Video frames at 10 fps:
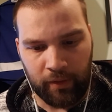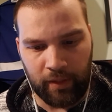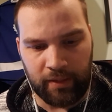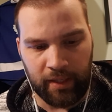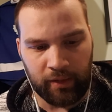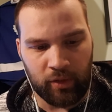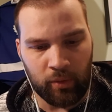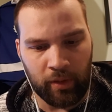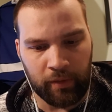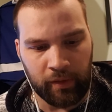They take a
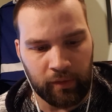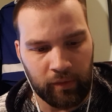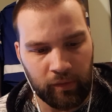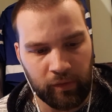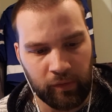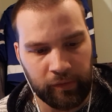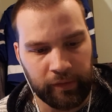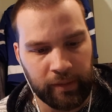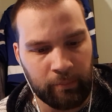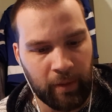2-0 series
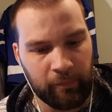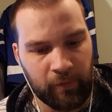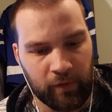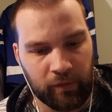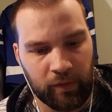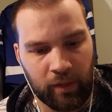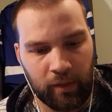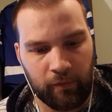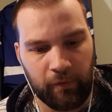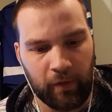lead. Memphis
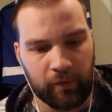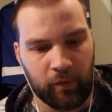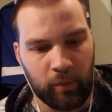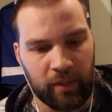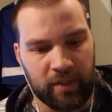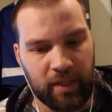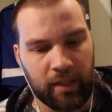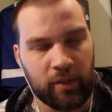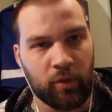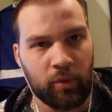fell to the
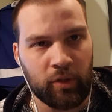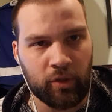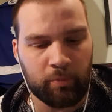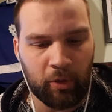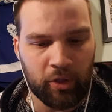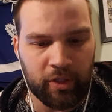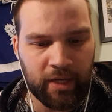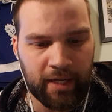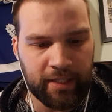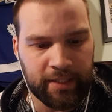San Antonio Spurs
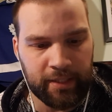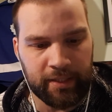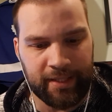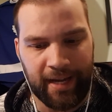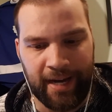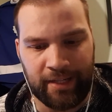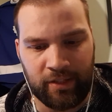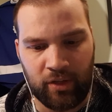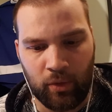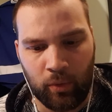
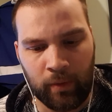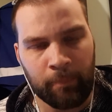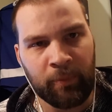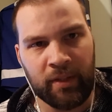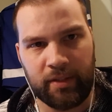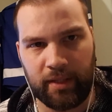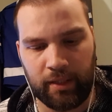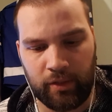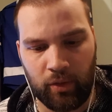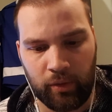96-82. San
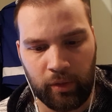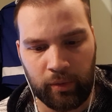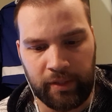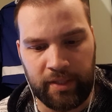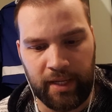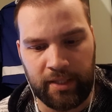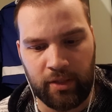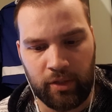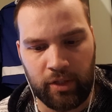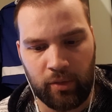Antonio leads that
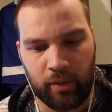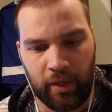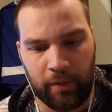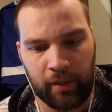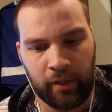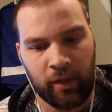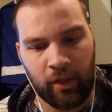series 2-0.